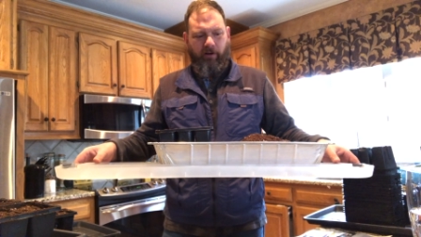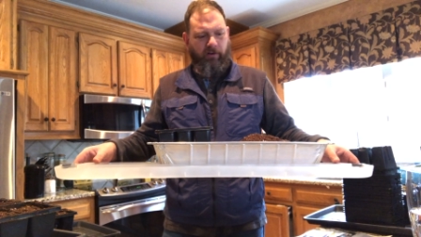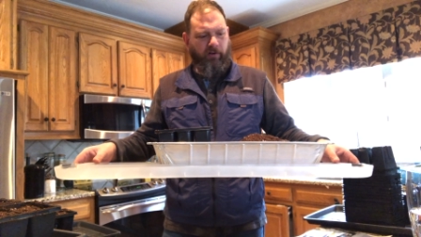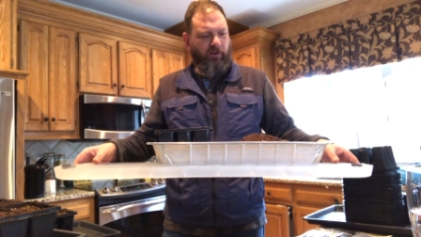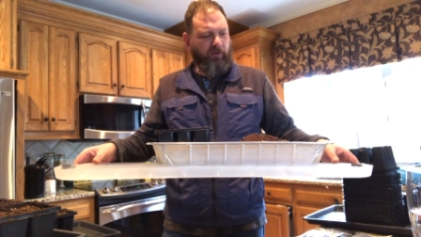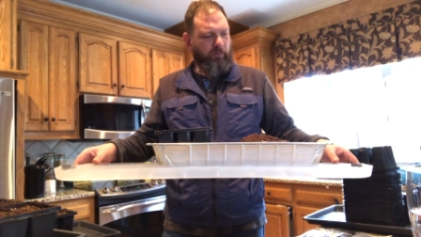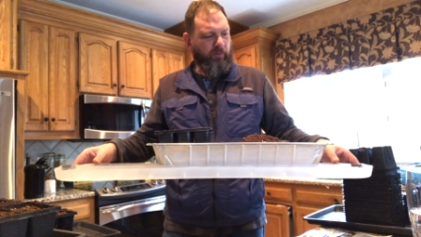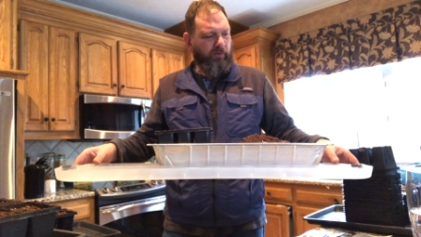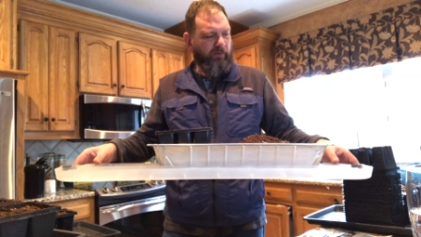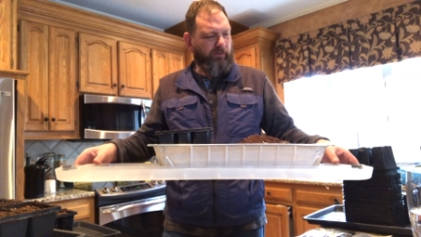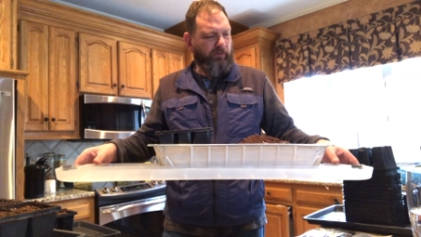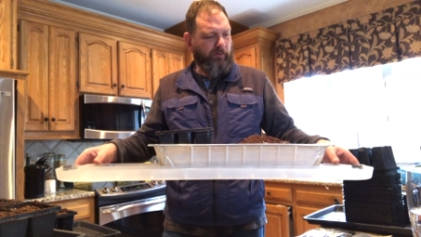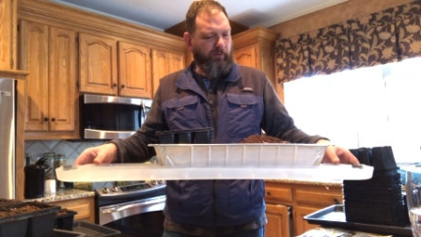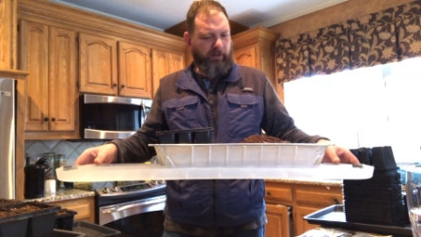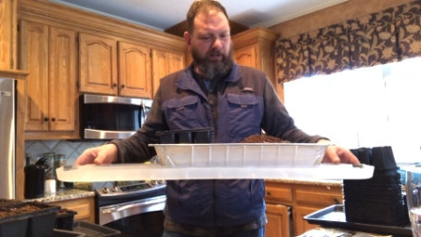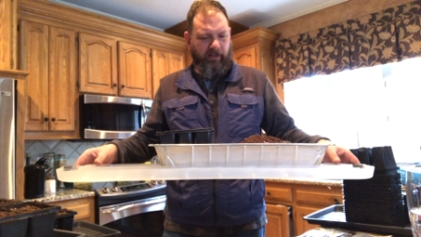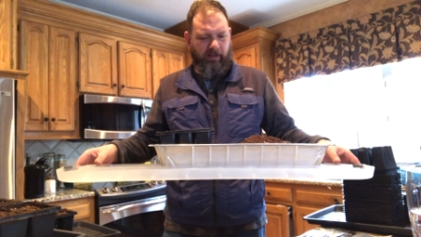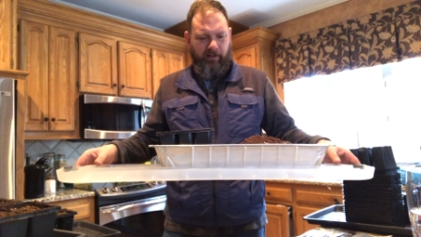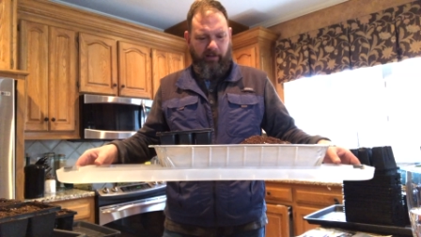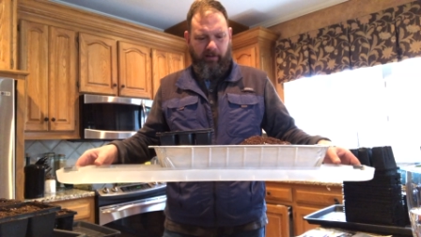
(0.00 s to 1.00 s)
Christmas
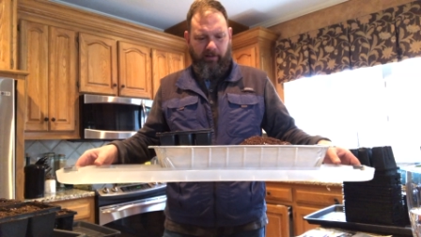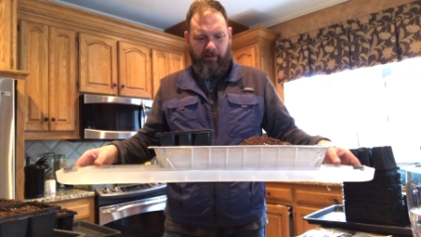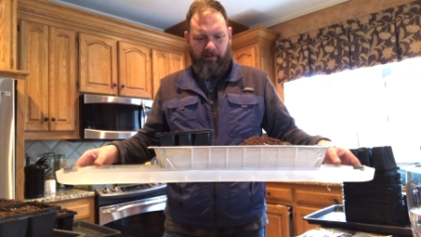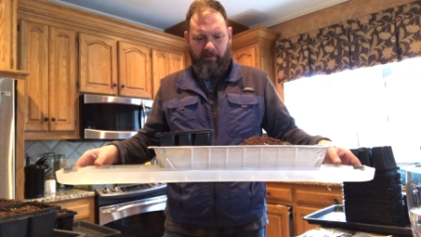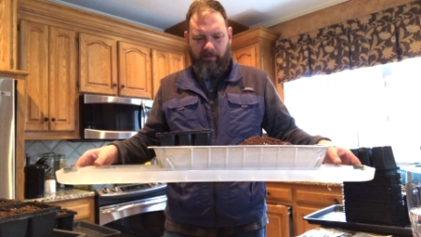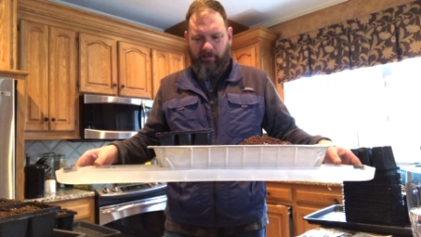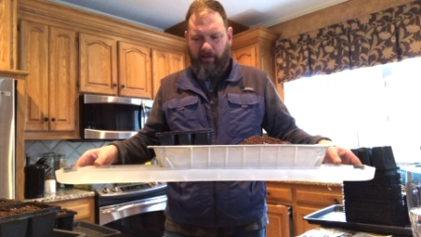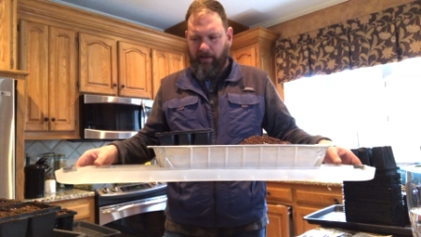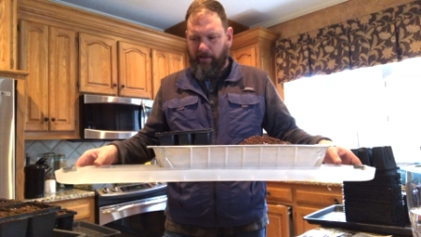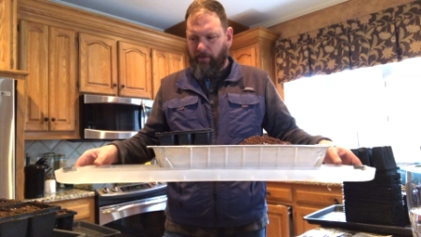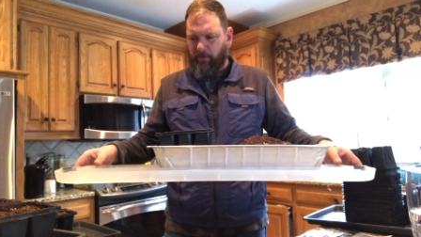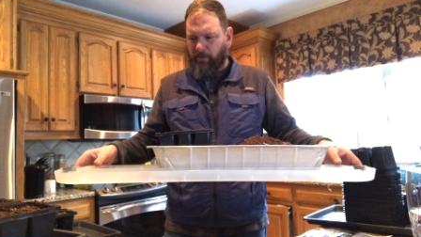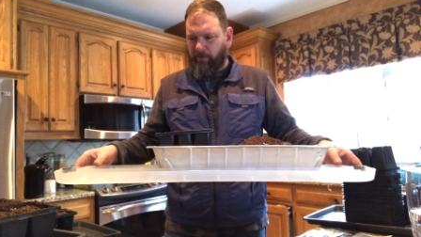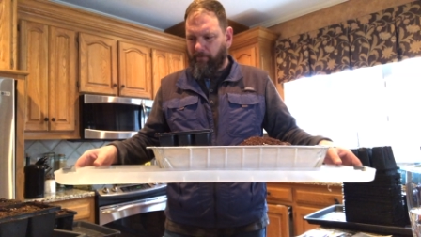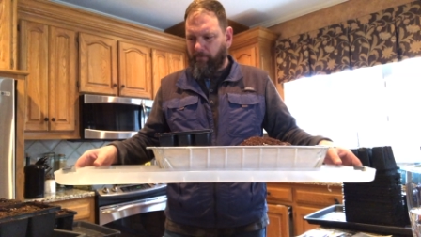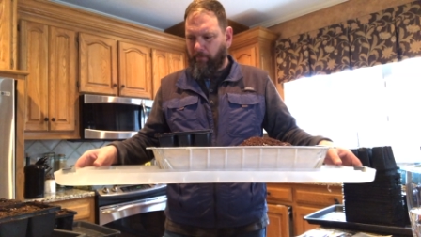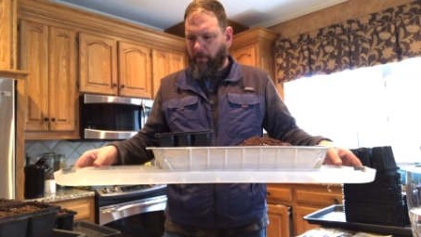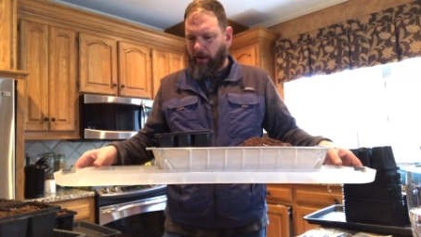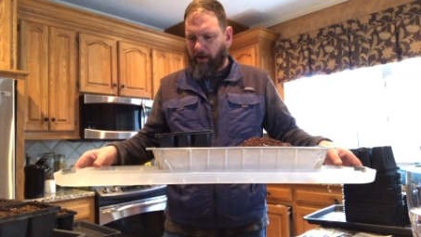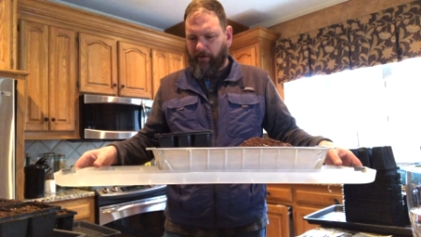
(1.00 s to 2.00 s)
tree
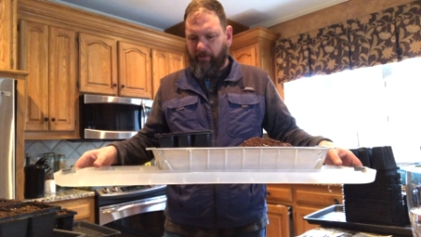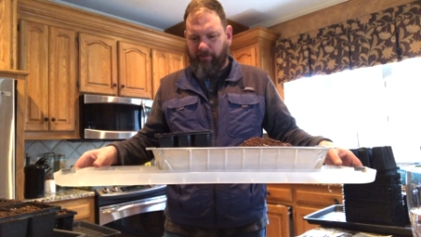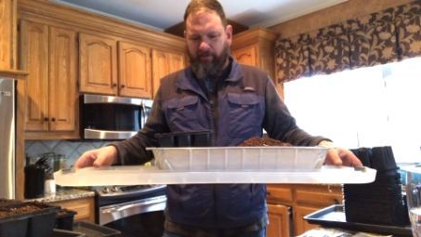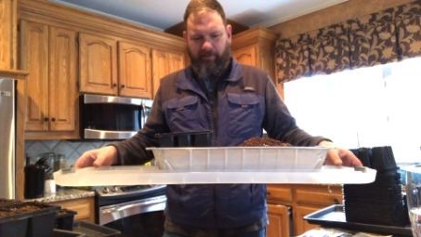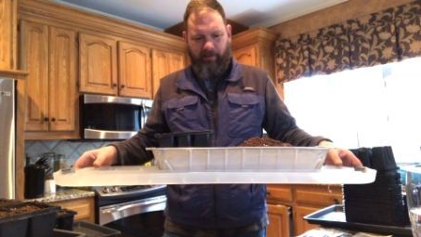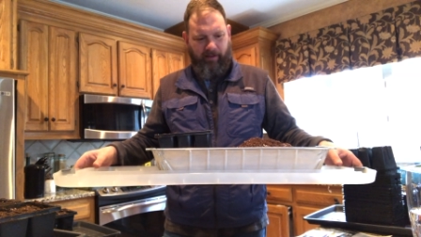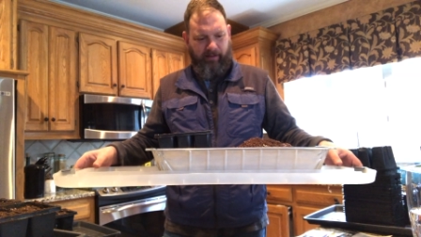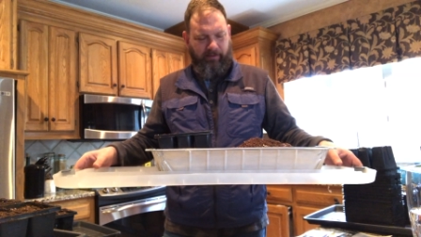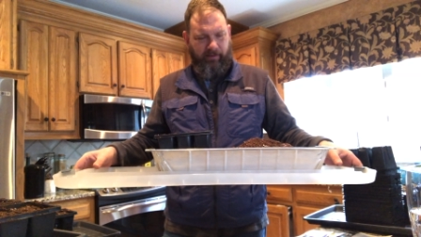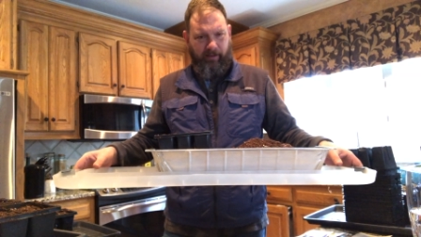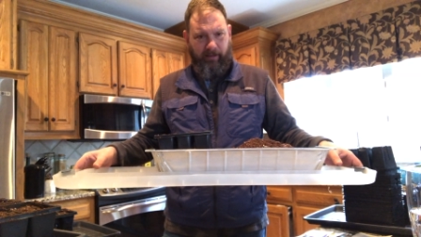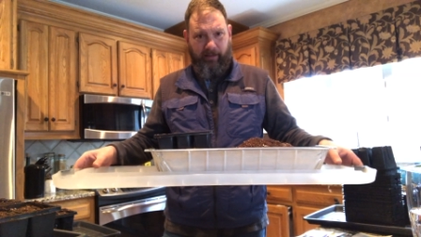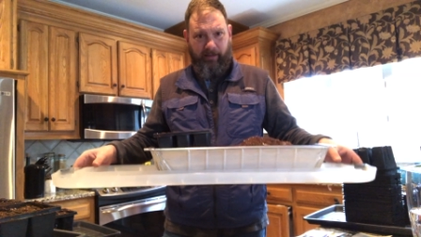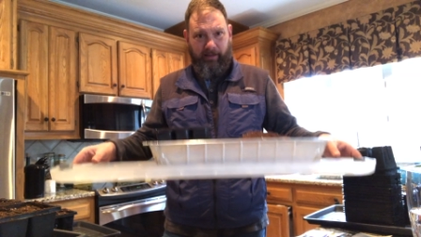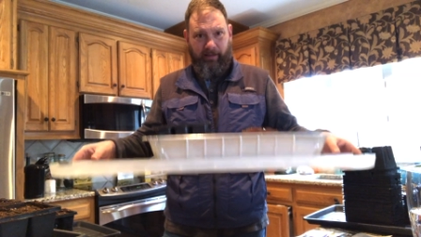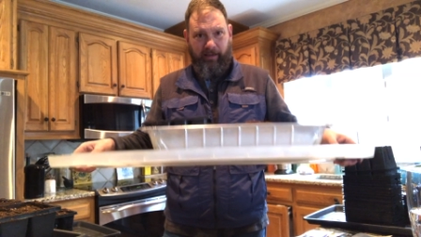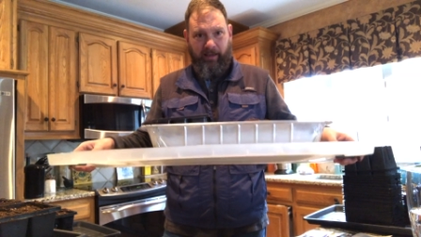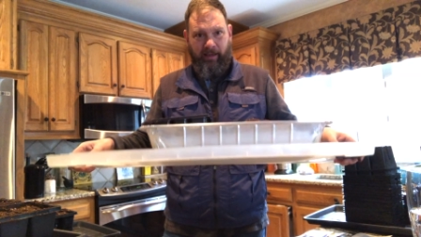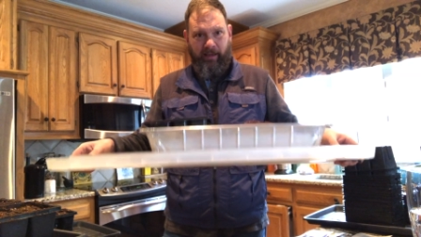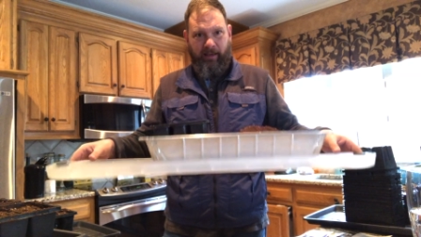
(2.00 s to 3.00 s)
decorative boxes, I
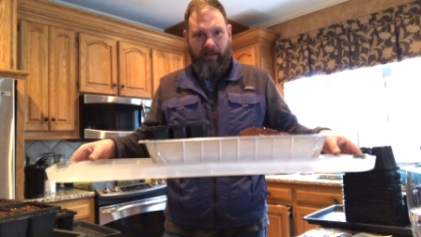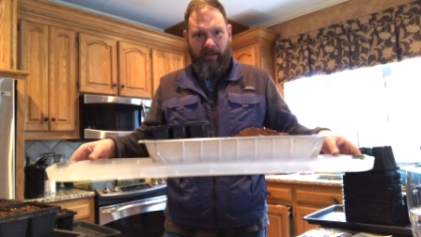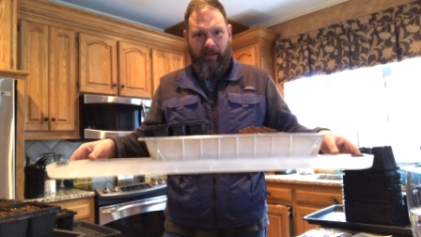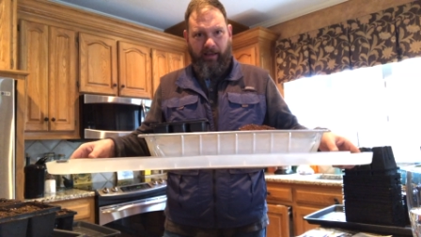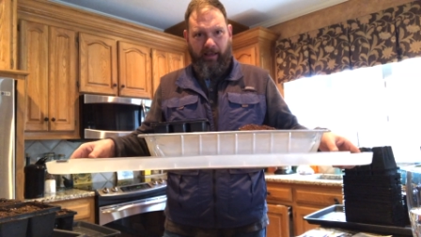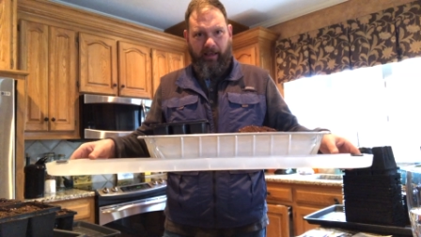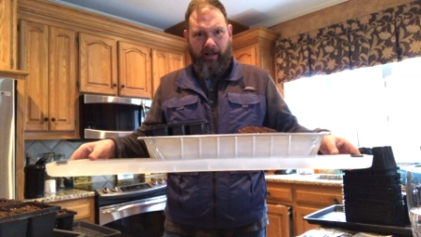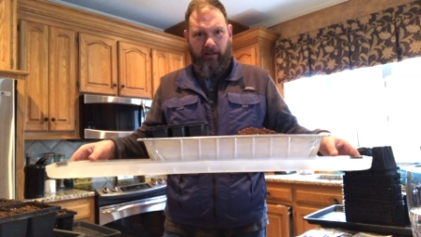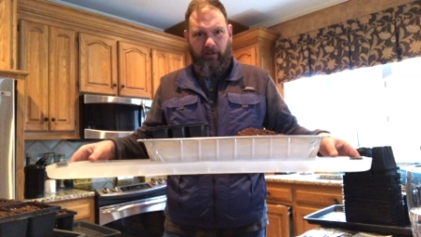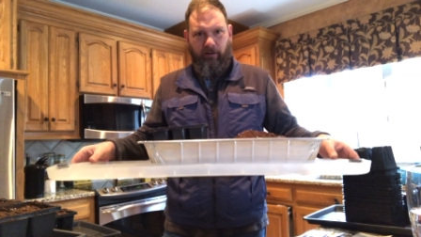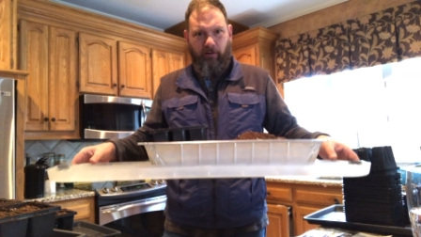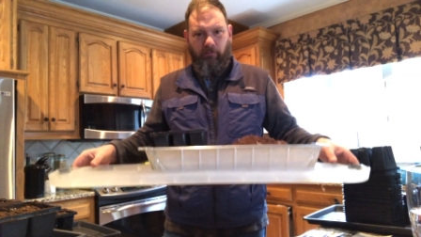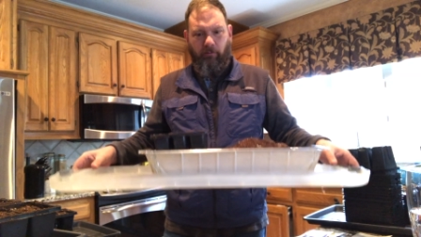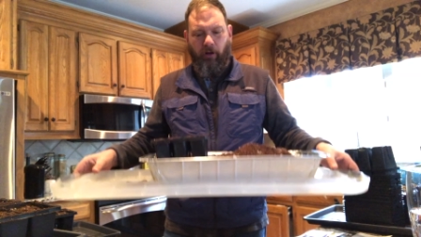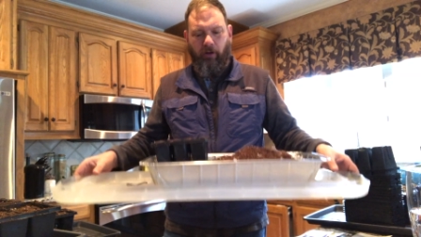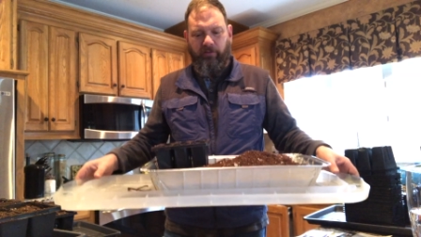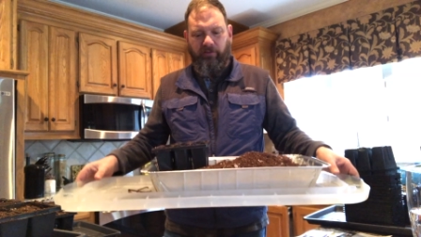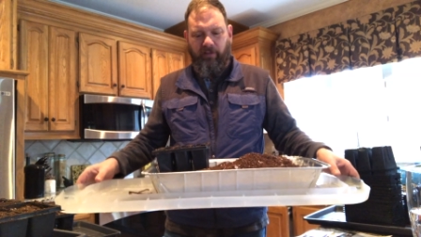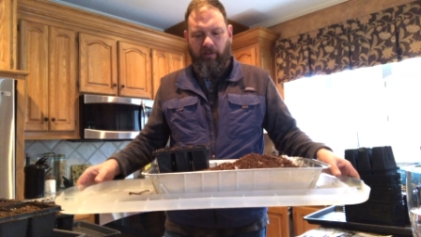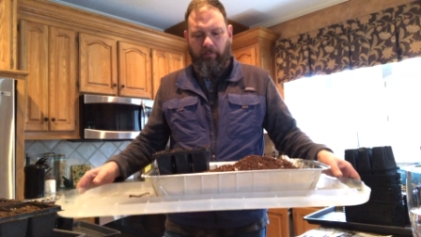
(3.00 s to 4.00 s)
think, and a little
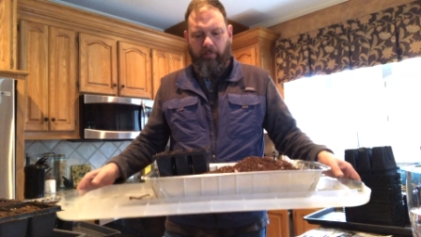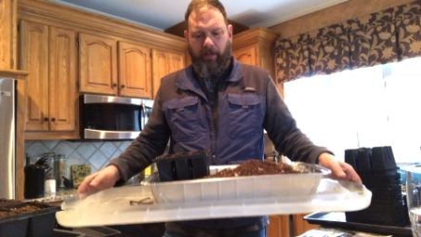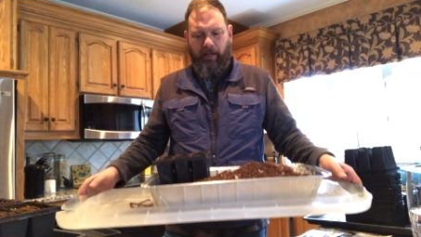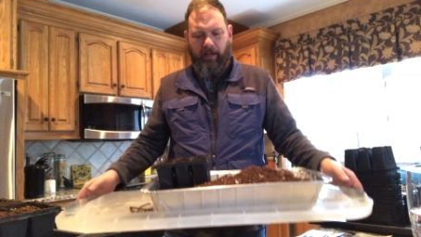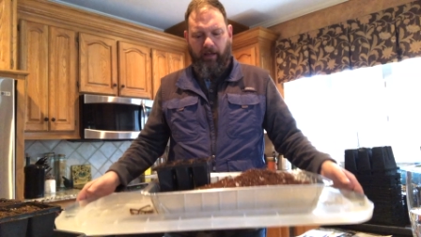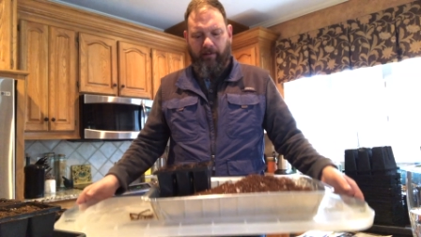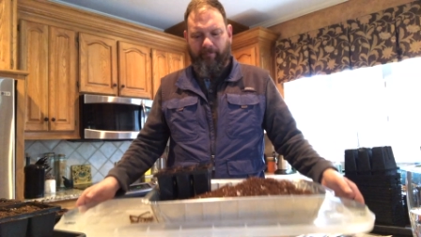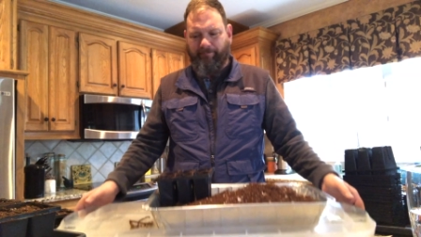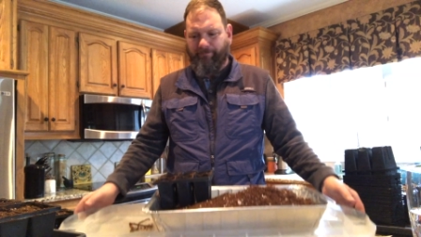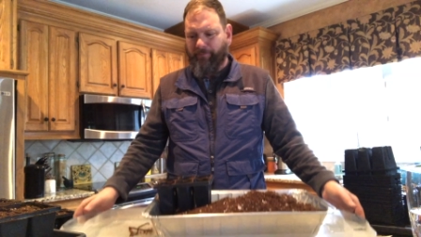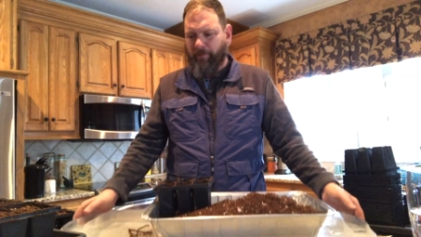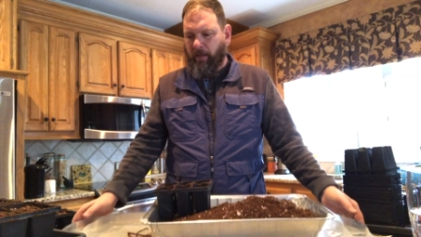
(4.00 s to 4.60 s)
roasting pan.